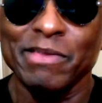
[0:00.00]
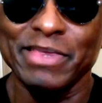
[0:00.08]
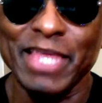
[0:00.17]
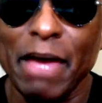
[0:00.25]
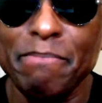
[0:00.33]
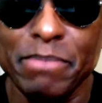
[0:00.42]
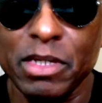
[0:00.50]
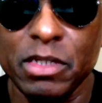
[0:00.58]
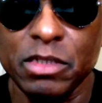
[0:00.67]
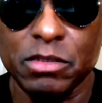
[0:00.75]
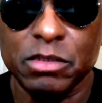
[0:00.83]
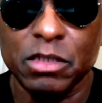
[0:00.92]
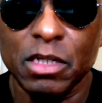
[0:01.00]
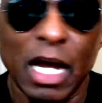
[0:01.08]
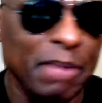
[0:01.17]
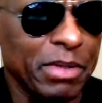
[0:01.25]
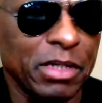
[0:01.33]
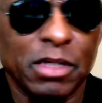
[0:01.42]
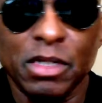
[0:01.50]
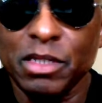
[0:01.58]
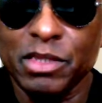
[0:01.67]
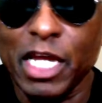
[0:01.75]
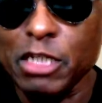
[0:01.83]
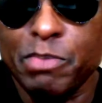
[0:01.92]
That means, I mean,
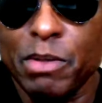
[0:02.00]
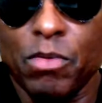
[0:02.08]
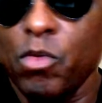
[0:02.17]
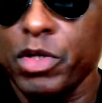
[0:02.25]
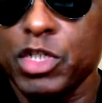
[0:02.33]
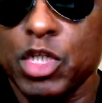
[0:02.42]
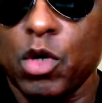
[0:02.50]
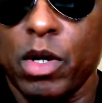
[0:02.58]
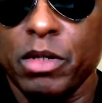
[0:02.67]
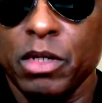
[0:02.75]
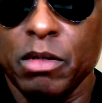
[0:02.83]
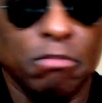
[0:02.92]
there's people want to join